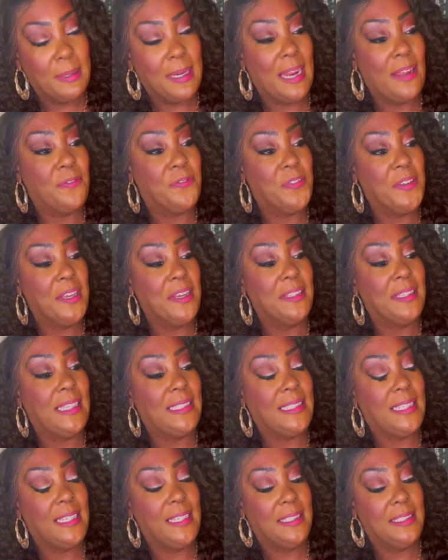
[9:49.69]
And I feel
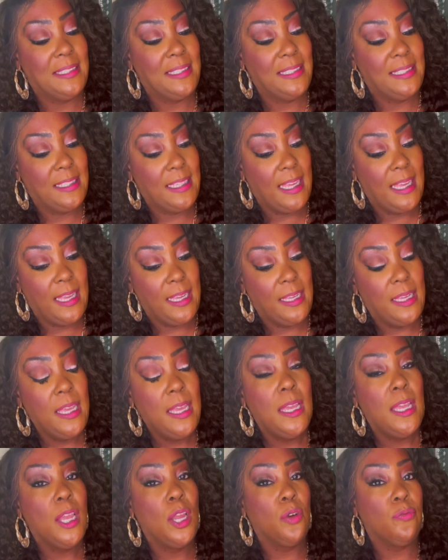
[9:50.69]
at the end of the day,
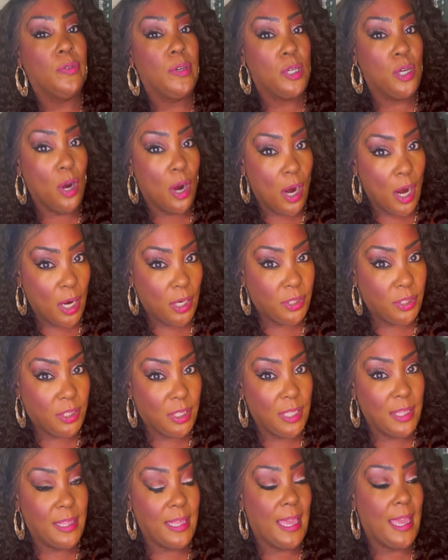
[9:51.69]
in regards
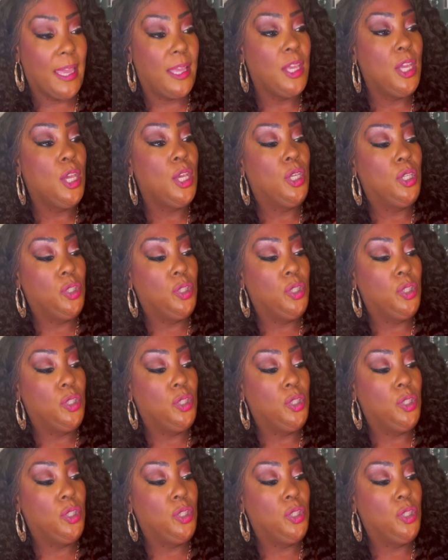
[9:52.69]
to that,